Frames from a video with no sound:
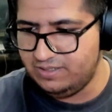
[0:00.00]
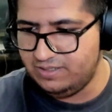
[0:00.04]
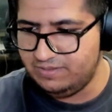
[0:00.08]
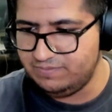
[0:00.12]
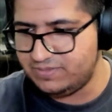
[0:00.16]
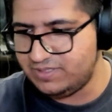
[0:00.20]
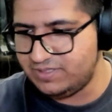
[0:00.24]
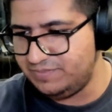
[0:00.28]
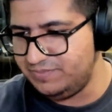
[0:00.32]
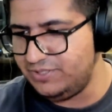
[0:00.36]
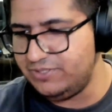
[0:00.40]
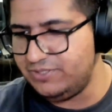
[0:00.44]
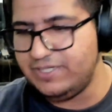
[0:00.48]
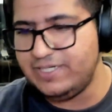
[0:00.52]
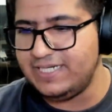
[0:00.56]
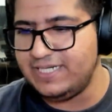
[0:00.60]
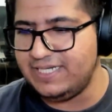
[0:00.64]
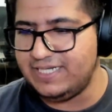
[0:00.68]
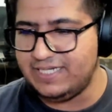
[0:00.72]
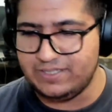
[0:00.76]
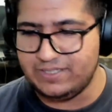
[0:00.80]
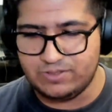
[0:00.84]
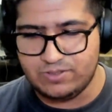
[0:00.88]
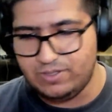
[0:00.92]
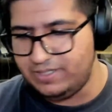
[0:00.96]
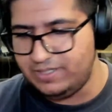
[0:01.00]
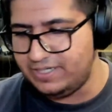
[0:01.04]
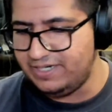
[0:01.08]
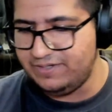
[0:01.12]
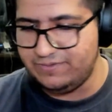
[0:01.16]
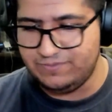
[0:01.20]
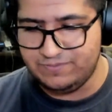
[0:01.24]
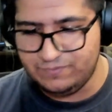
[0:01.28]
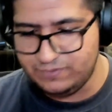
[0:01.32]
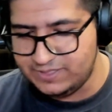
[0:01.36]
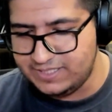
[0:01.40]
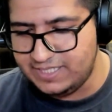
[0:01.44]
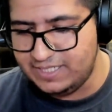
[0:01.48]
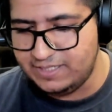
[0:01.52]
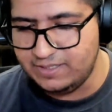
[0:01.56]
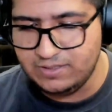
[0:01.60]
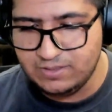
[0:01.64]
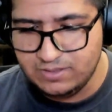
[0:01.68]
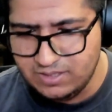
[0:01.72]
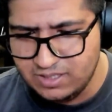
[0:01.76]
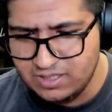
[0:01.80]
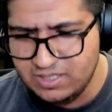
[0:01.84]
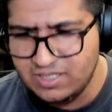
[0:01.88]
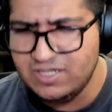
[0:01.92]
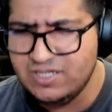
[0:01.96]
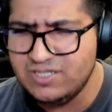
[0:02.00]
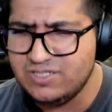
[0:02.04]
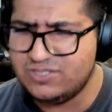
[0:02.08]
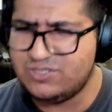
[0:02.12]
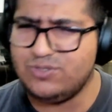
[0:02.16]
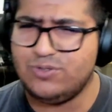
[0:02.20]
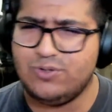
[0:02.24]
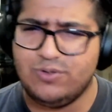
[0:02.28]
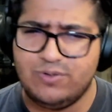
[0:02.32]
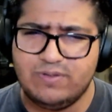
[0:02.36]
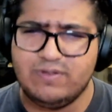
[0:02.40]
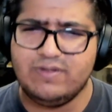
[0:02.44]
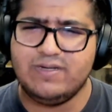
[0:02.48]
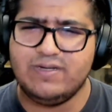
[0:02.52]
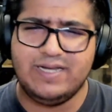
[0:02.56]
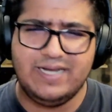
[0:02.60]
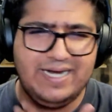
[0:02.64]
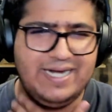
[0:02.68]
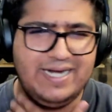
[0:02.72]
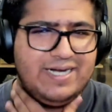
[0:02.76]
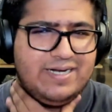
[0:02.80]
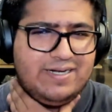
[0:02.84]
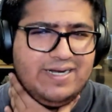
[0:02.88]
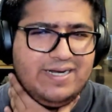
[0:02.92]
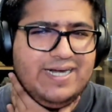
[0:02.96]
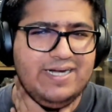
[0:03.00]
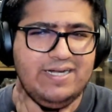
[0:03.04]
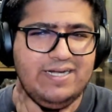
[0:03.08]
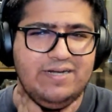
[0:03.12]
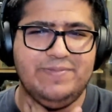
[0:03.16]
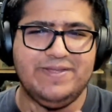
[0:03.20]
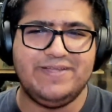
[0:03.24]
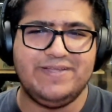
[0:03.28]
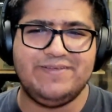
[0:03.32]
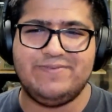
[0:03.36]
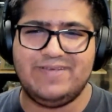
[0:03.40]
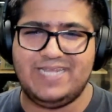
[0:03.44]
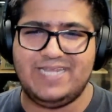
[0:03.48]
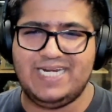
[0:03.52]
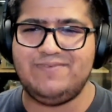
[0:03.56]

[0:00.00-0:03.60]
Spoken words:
community and content on the Sara, so it'll be very,